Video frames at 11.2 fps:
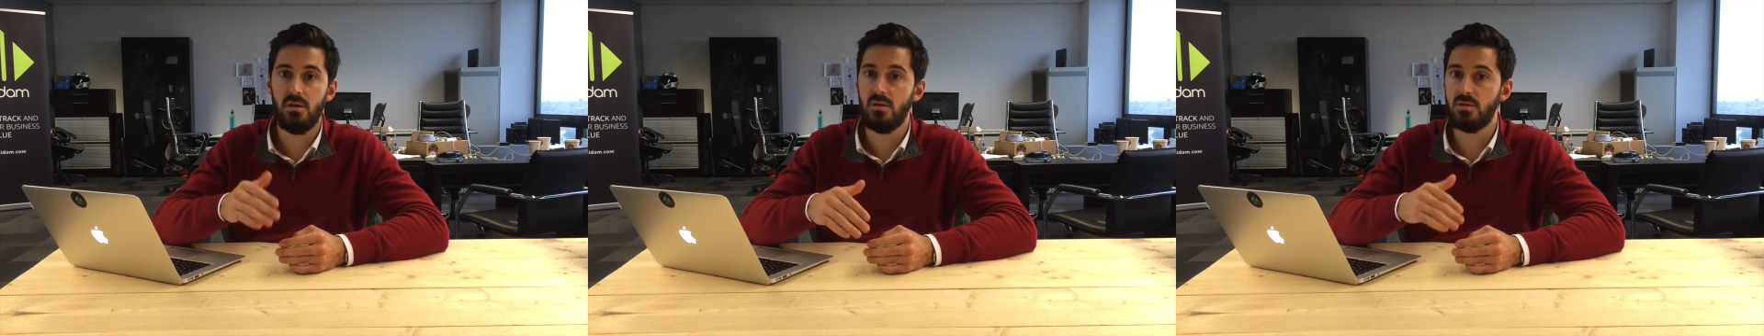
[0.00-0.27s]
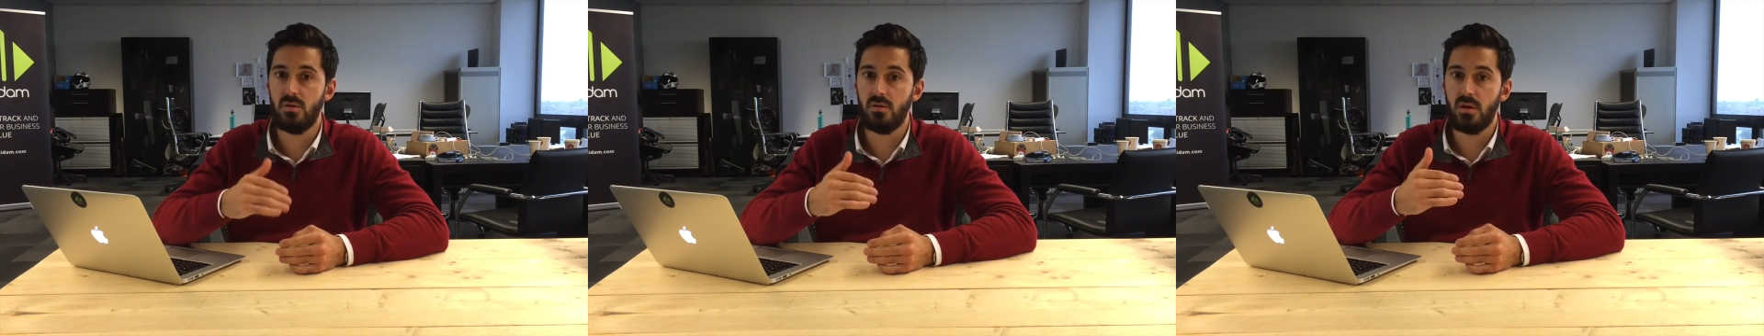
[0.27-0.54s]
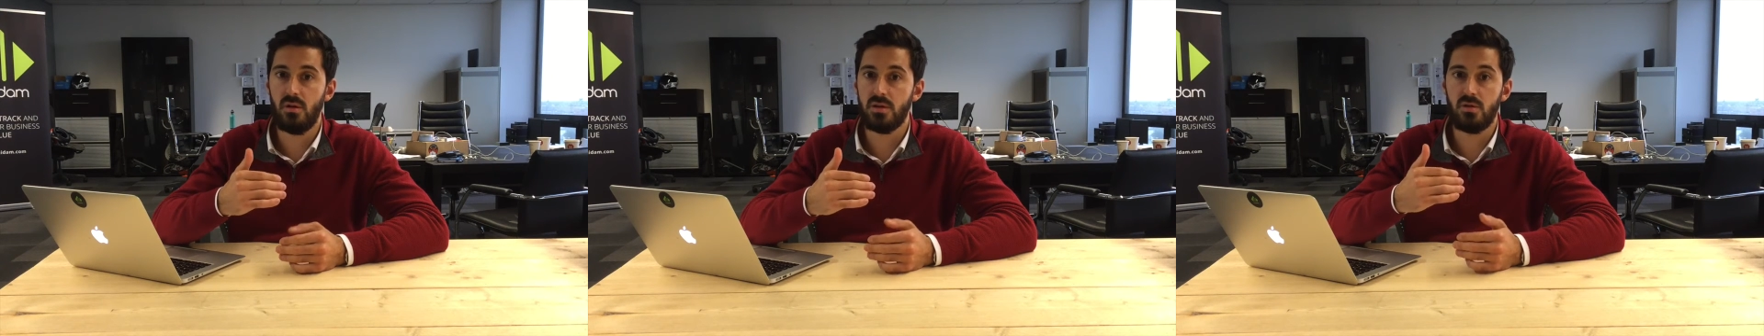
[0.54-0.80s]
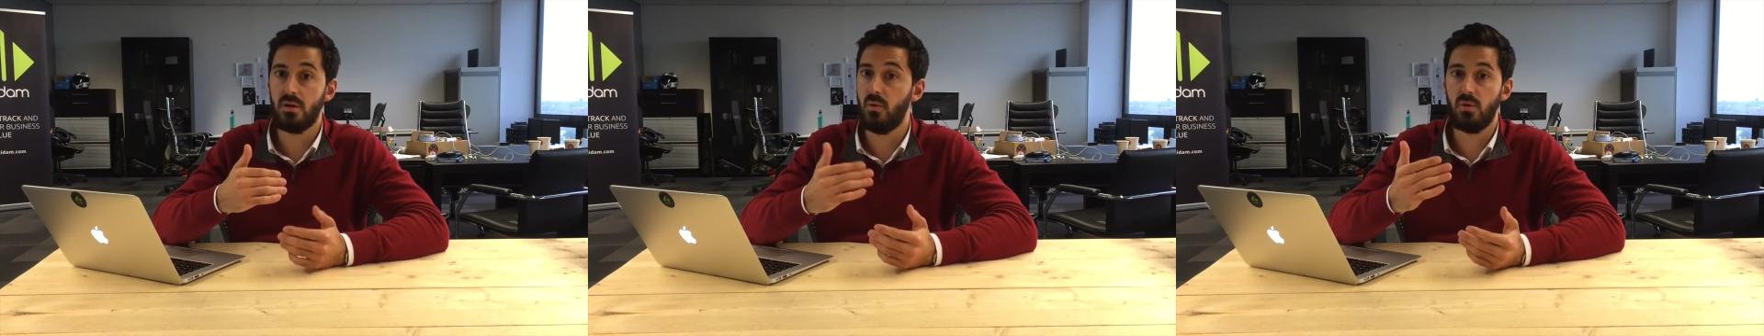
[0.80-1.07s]
So they're gonna
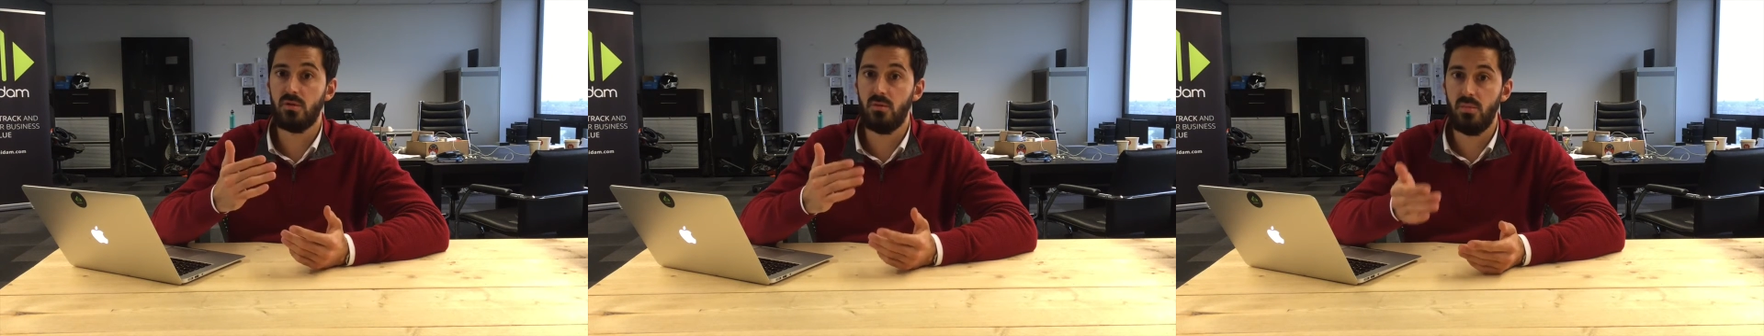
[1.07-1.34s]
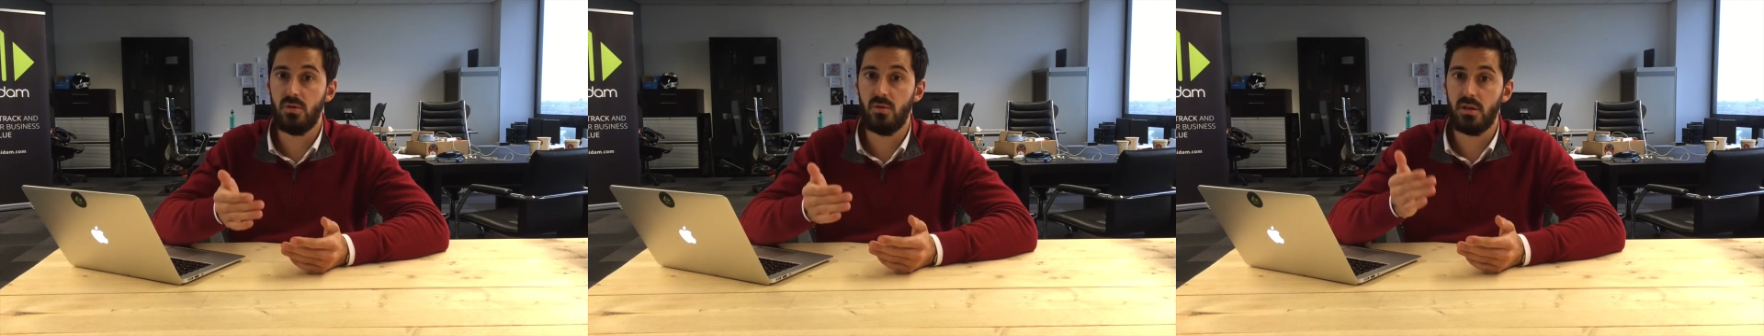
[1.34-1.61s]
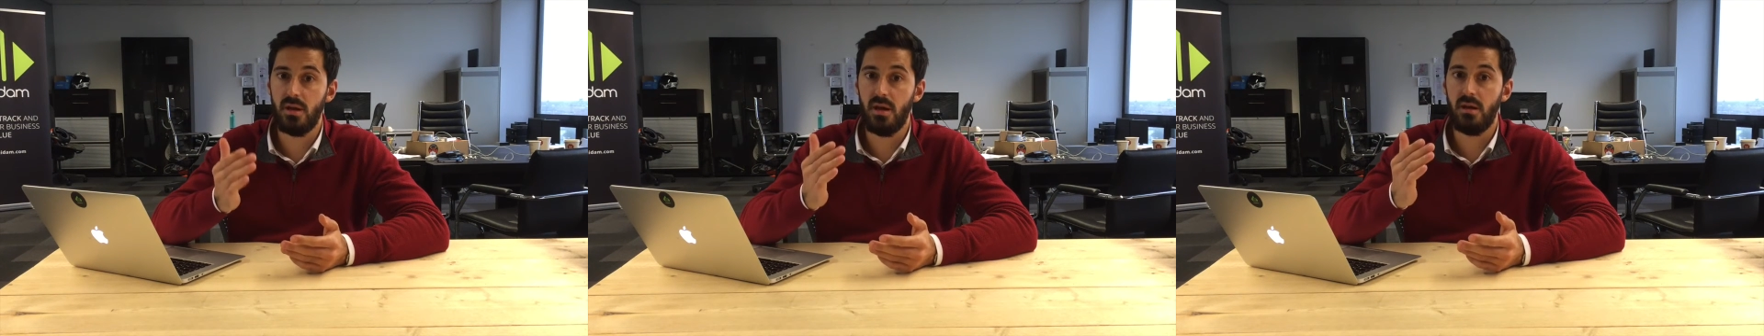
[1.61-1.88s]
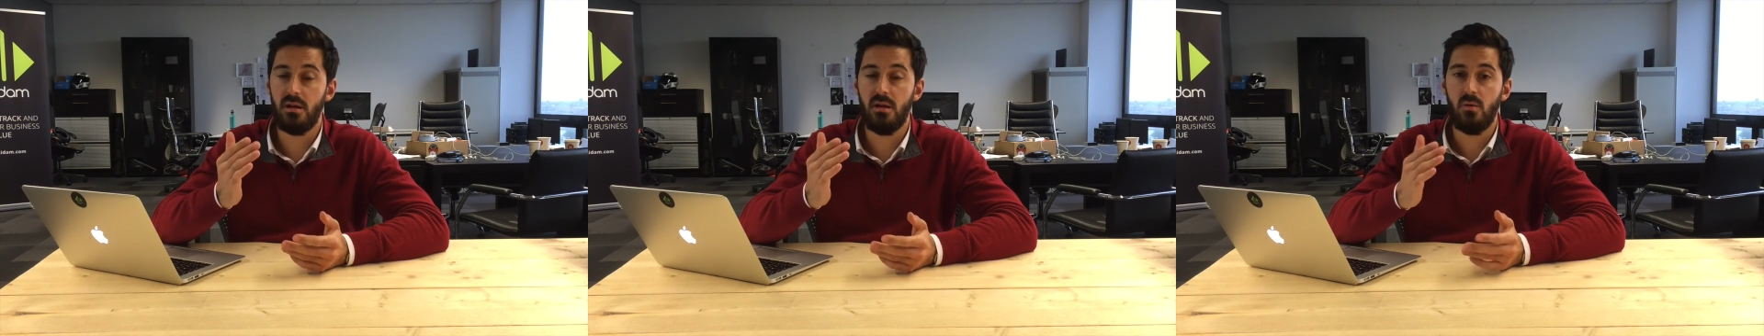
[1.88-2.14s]
ask you, okay, what's your burn rate?
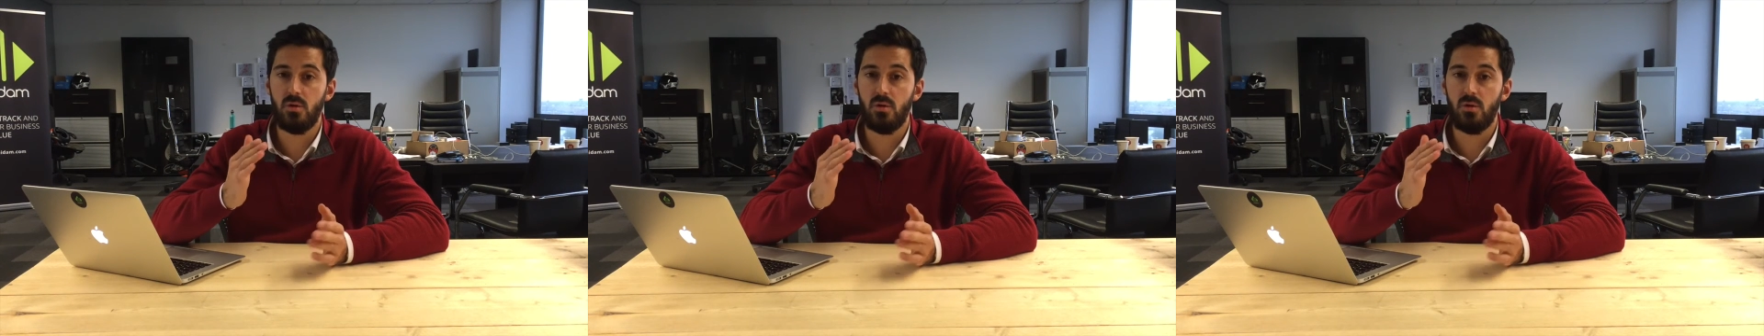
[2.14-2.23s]
And